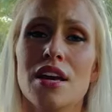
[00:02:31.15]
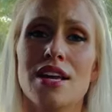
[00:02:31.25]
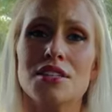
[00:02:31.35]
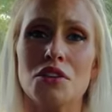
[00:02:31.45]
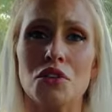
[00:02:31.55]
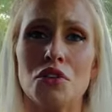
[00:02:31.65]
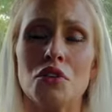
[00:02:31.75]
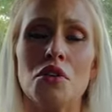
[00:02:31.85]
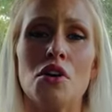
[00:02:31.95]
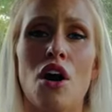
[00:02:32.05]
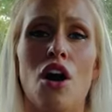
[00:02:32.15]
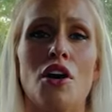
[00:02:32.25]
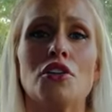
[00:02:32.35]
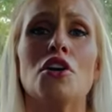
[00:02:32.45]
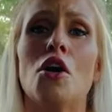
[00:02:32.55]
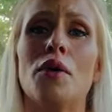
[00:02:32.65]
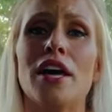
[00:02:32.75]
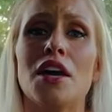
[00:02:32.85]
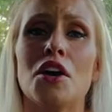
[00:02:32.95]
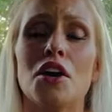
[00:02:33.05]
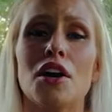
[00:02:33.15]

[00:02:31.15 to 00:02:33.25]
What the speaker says: It's a literal ongoing